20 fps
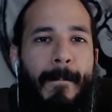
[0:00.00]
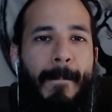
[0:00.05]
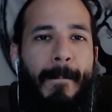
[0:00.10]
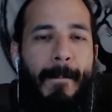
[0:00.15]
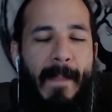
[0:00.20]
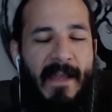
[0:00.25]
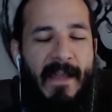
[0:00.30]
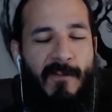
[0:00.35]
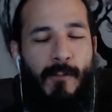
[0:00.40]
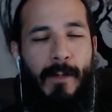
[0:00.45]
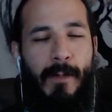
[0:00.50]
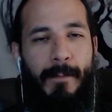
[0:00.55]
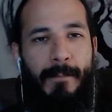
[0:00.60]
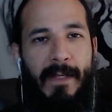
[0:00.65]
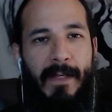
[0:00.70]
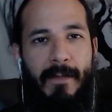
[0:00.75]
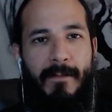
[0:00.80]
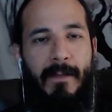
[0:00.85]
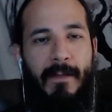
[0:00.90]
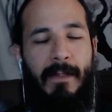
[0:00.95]
That's what it
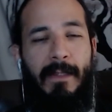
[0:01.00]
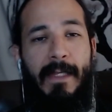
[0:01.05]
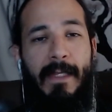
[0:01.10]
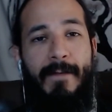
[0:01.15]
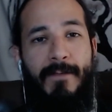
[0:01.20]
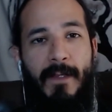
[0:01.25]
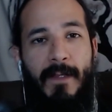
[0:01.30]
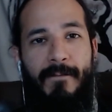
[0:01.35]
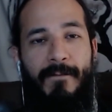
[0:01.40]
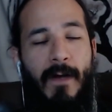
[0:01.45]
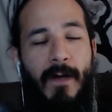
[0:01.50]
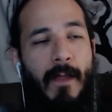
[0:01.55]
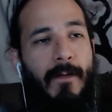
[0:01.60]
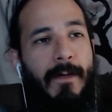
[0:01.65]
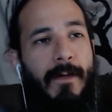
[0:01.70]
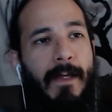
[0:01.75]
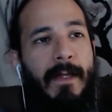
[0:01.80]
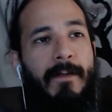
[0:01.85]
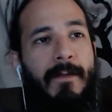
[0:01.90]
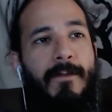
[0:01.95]
means. It leaves the father
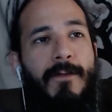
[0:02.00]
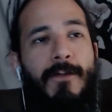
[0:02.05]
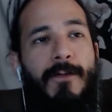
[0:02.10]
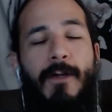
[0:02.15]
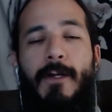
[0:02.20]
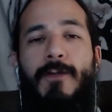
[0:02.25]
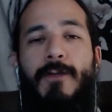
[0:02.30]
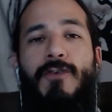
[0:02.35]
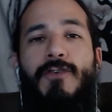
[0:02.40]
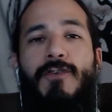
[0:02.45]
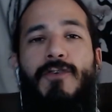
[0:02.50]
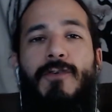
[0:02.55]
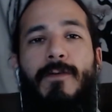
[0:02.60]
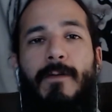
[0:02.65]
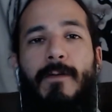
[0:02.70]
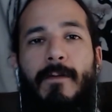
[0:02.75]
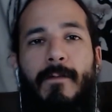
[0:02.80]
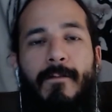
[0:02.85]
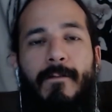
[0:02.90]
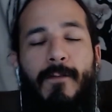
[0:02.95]
in search
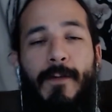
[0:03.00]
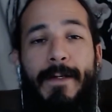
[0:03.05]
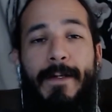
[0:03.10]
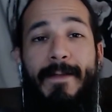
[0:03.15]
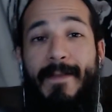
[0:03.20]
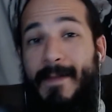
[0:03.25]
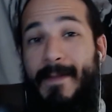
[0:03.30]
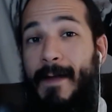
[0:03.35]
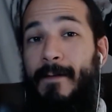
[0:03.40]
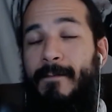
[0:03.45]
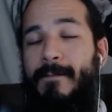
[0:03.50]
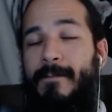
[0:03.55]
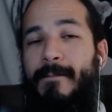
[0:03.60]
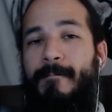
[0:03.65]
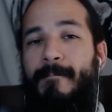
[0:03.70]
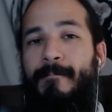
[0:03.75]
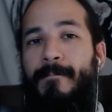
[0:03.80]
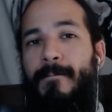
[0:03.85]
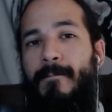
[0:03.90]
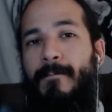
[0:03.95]
for itself,
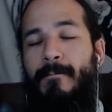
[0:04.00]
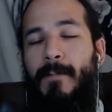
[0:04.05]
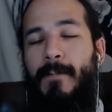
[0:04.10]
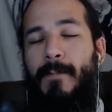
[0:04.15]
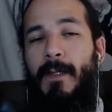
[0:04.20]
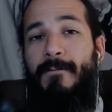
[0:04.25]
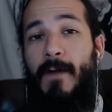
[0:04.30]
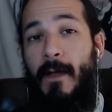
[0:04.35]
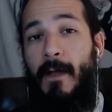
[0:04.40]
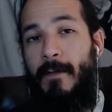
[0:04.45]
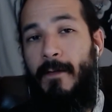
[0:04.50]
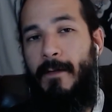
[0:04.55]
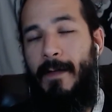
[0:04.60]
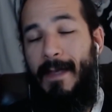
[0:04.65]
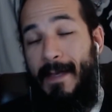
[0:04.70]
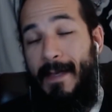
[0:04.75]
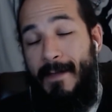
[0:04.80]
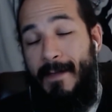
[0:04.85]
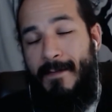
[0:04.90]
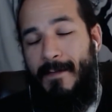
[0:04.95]
but the father
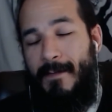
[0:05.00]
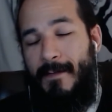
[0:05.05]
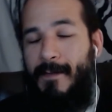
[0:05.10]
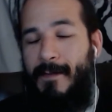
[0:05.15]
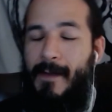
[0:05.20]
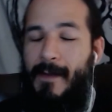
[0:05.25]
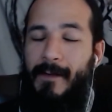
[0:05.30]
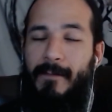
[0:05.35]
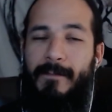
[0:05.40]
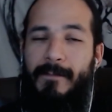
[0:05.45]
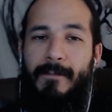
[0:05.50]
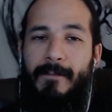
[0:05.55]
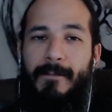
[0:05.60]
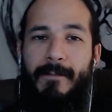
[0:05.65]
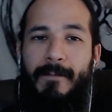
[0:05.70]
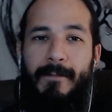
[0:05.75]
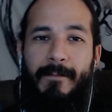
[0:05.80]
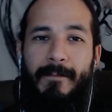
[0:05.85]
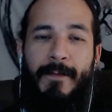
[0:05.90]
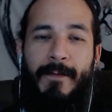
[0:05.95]
is itself.
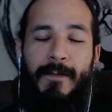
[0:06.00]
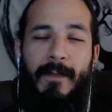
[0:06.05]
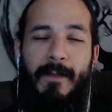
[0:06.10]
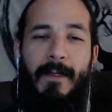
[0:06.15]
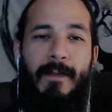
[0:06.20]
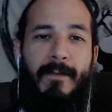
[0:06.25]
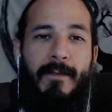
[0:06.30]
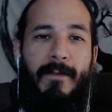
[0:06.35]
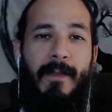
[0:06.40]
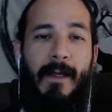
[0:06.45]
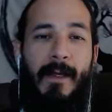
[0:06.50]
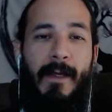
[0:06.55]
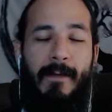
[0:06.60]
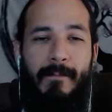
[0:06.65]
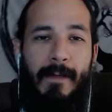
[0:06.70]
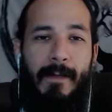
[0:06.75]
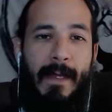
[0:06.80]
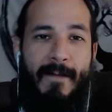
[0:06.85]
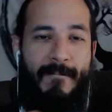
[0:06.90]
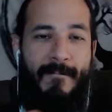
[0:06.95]
You see, it's not
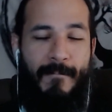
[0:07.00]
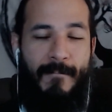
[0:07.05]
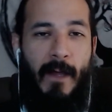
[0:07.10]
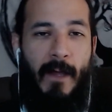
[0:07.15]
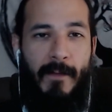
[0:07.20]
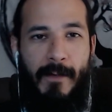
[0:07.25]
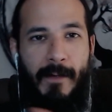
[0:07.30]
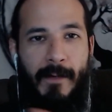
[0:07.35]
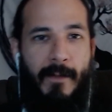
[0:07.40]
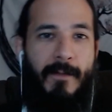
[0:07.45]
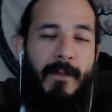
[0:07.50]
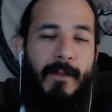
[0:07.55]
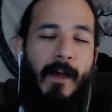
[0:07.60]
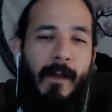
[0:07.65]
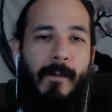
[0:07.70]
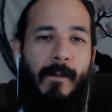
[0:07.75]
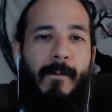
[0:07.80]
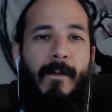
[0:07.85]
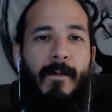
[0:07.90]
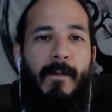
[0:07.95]
a father and a
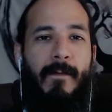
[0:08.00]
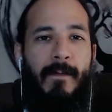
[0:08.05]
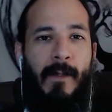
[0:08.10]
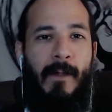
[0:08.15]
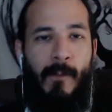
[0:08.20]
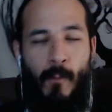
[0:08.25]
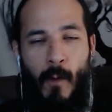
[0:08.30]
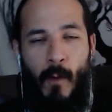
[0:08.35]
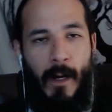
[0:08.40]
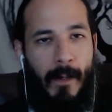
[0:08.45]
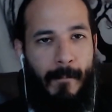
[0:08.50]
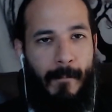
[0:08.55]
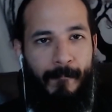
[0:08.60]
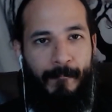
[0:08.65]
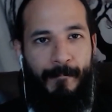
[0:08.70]
son. They're one.